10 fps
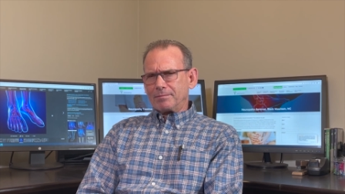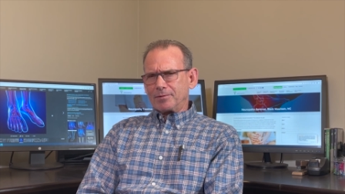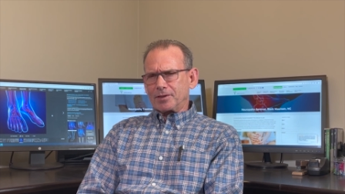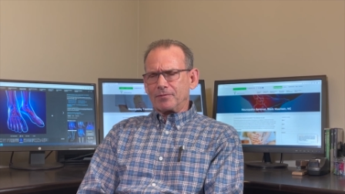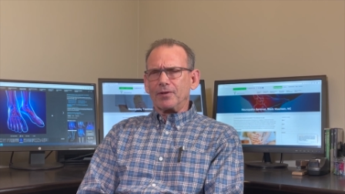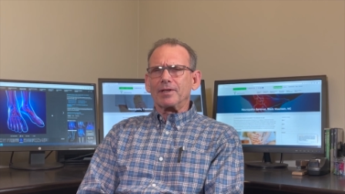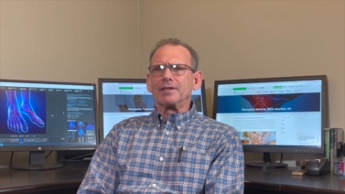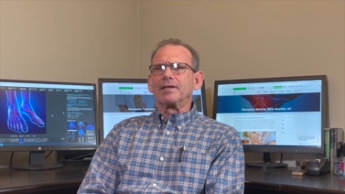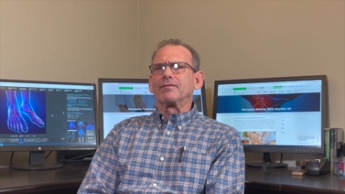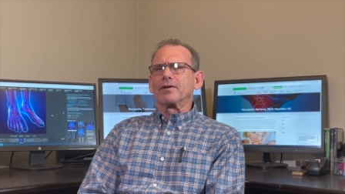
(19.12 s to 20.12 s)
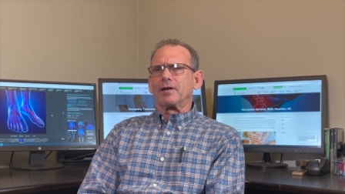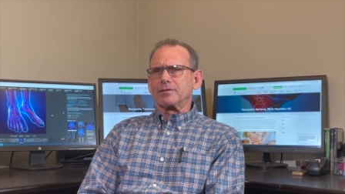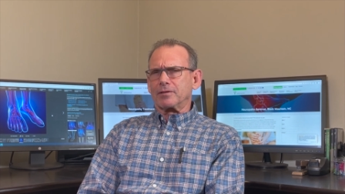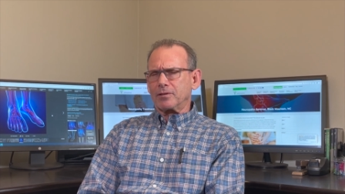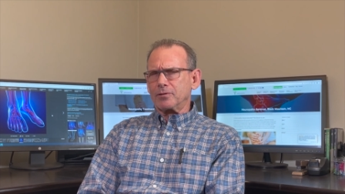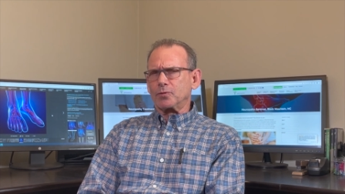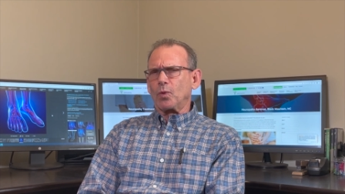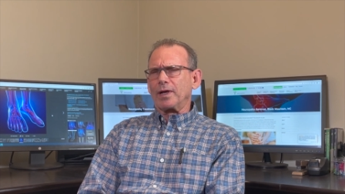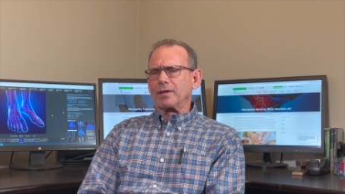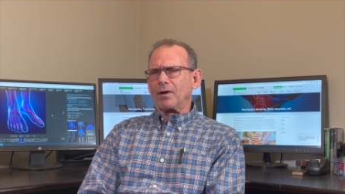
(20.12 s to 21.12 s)
severely difficult to lose
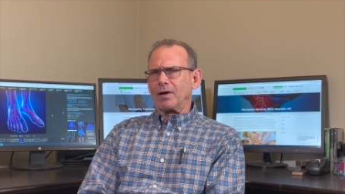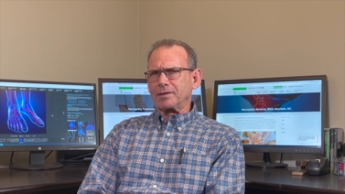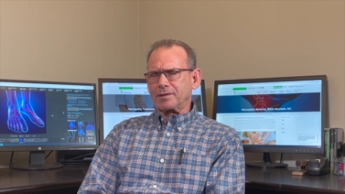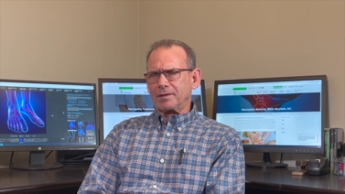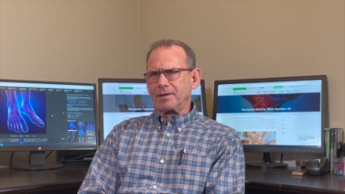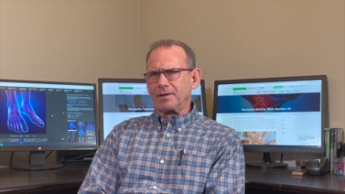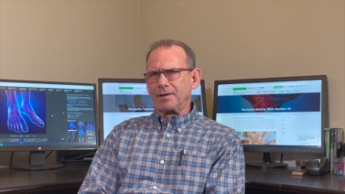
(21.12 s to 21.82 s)
weight loss,